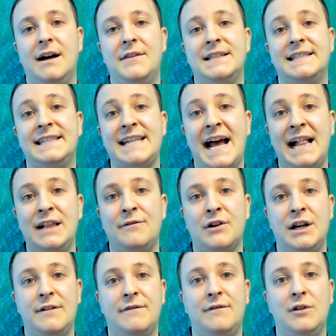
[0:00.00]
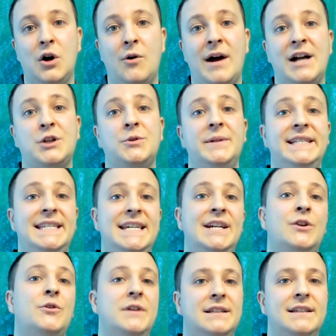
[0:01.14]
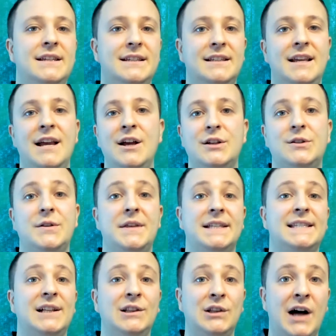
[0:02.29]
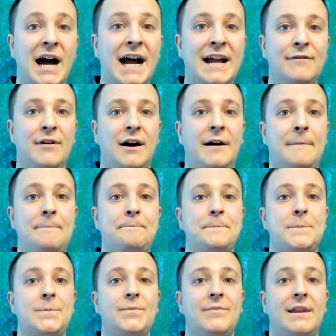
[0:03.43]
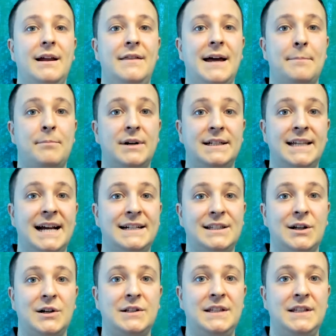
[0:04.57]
the salivary flow actually decreases. So the saliva that protects our